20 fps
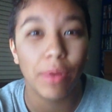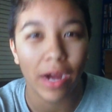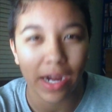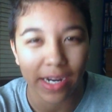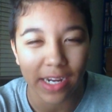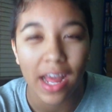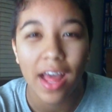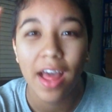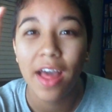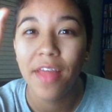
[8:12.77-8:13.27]

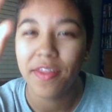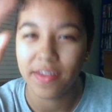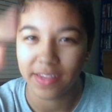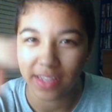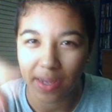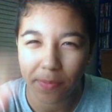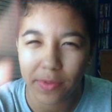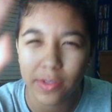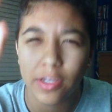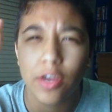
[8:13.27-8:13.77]
but this
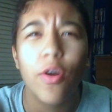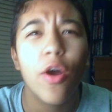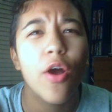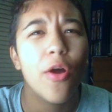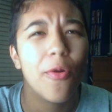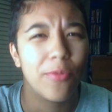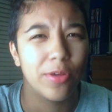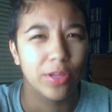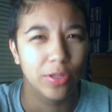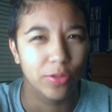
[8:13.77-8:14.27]
episode
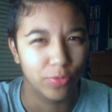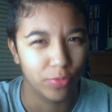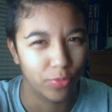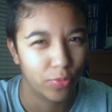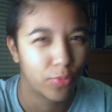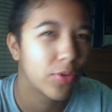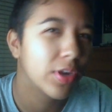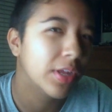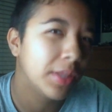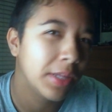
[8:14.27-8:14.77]
was
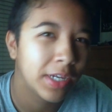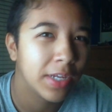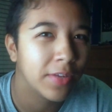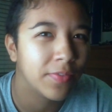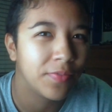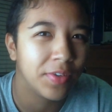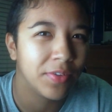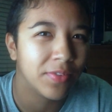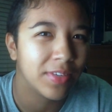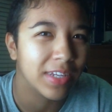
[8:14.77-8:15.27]
really
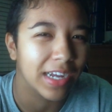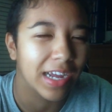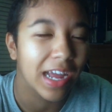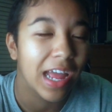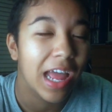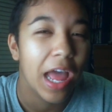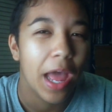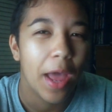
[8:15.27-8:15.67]
confusing.